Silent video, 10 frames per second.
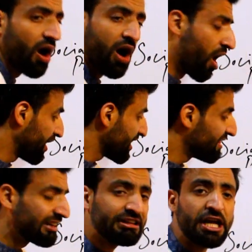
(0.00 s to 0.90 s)

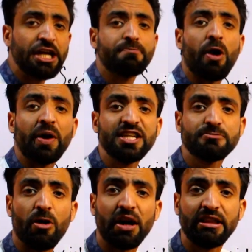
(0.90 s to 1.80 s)
Article 38 provides
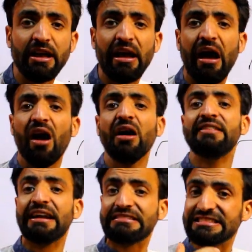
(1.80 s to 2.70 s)
for that
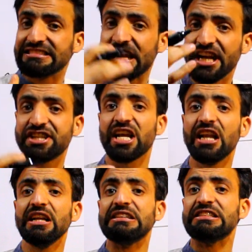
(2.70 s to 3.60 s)
the state
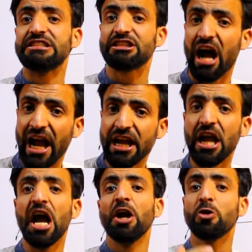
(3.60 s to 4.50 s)
shall
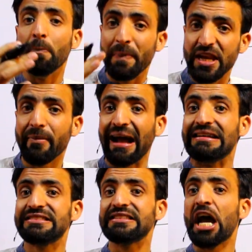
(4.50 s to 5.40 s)
try to
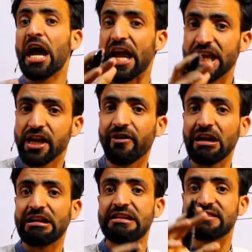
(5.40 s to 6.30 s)
minimize
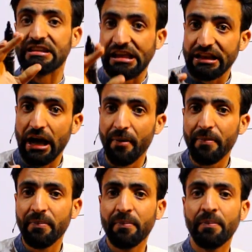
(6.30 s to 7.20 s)
inequalities in
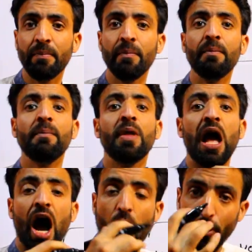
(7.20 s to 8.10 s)
income,
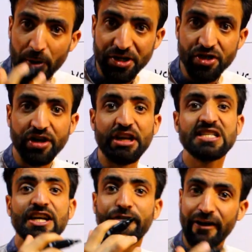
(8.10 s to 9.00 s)

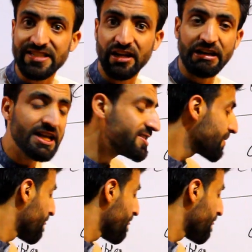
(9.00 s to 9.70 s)
opportunities and facilities.